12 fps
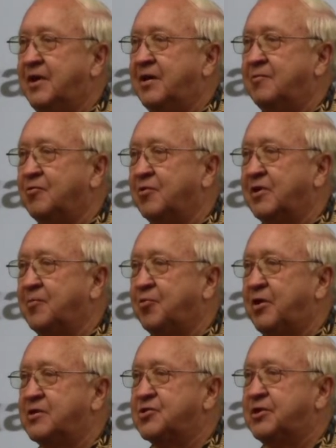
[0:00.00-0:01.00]
not really
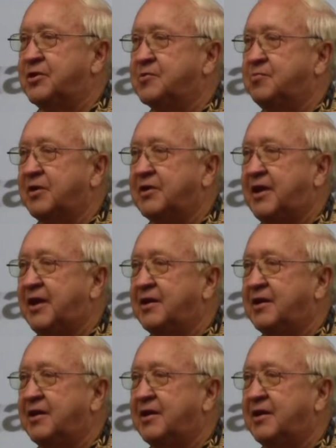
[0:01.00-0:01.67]
price sheets, but